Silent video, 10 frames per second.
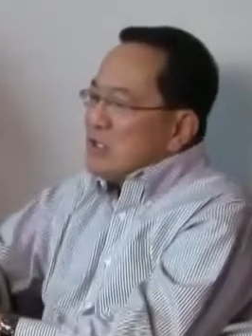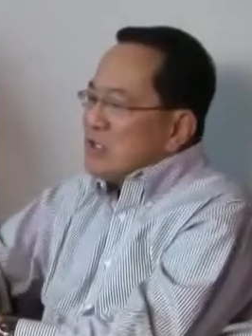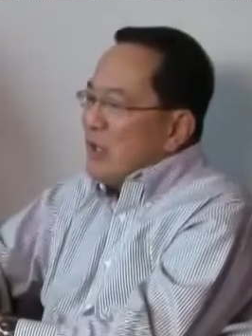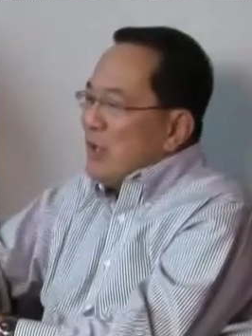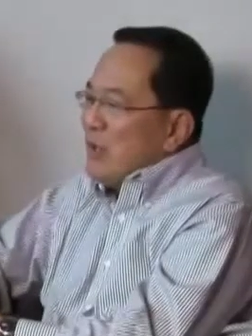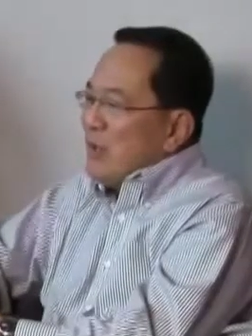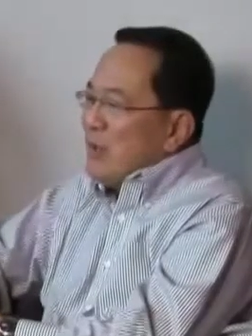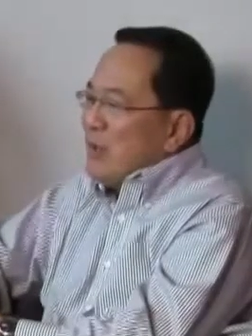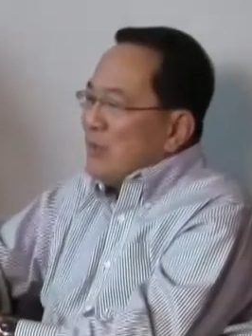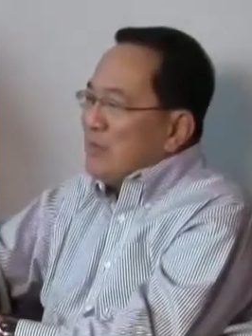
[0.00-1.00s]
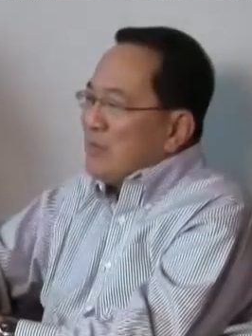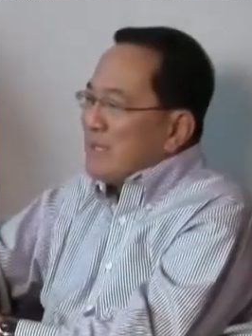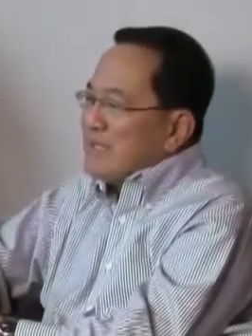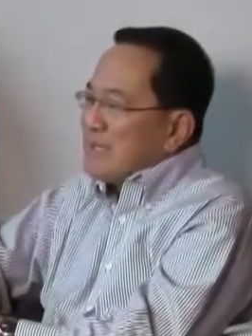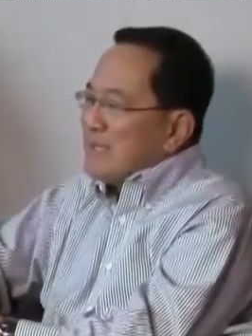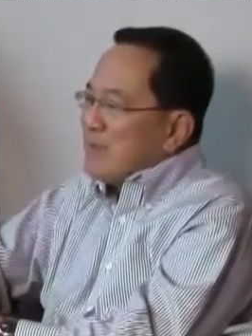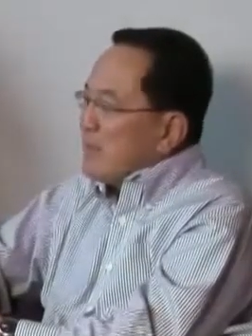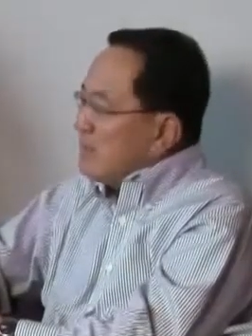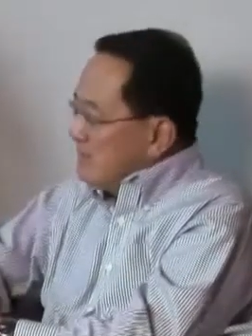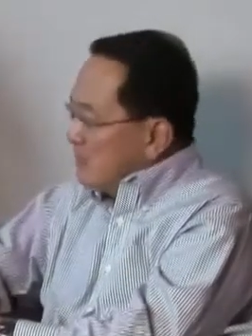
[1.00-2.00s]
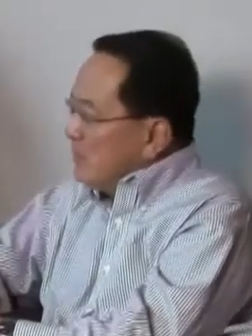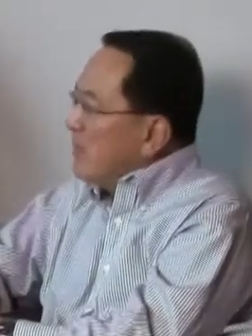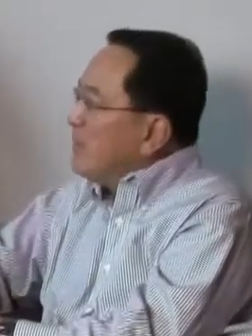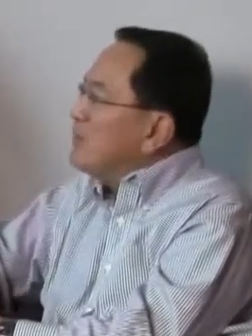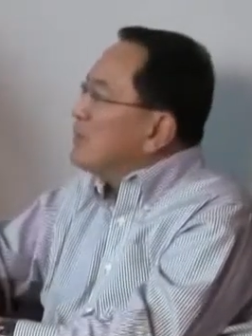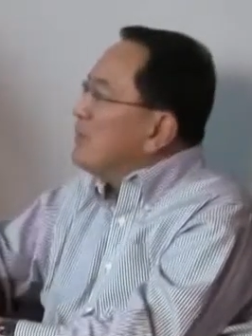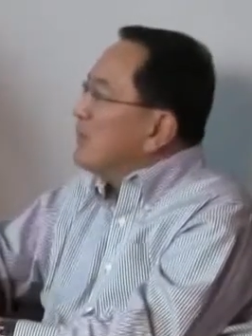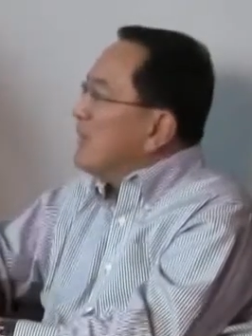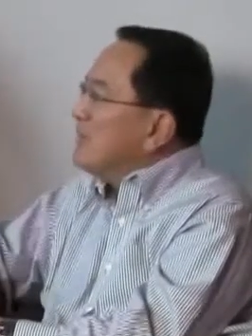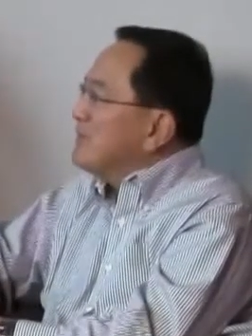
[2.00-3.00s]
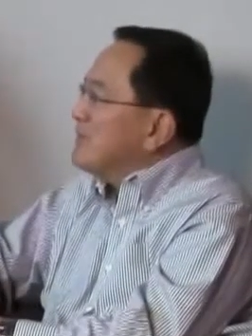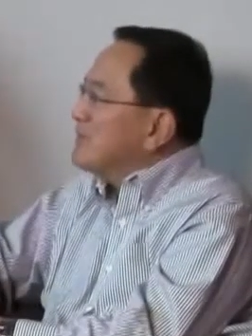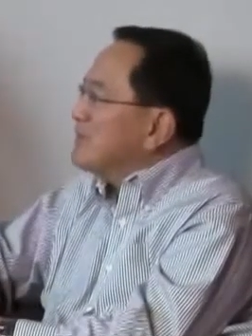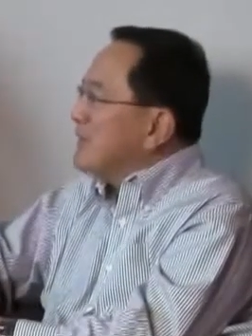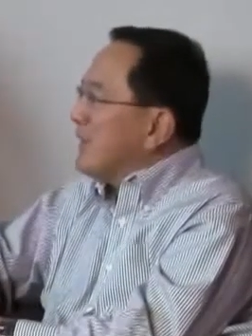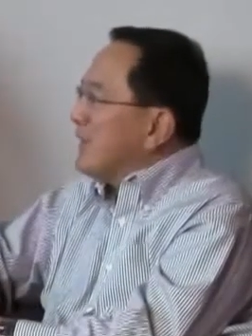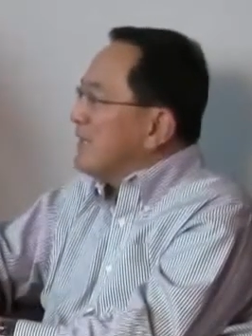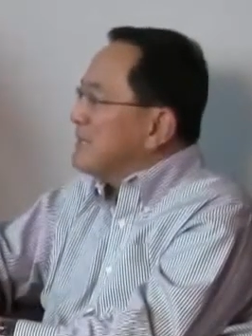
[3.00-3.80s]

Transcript: So Mike say, well, why don't you go write a business plan?